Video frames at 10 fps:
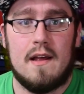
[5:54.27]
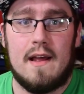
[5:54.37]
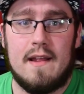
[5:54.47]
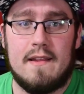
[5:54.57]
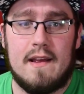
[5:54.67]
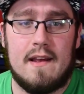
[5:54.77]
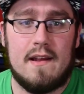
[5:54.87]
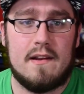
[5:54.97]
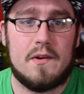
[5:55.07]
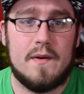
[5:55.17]
And then
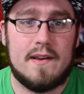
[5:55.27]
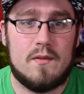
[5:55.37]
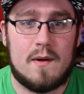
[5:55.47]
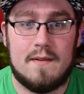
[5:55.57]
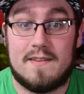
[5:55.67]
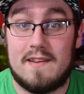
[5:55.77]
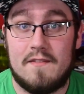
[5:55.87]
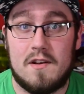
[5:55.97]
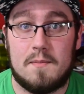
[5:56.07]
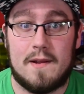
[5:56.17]
going into round
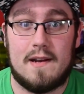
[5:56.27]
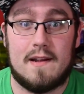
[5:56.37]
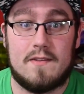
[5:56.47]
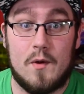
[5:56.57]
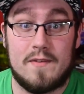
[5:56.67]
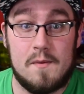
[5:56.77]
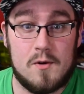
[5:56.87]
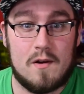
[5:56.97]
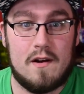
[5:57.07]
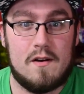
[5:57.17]
7, played against Jose
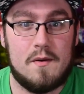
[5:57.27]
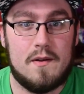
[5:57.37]
Marrero.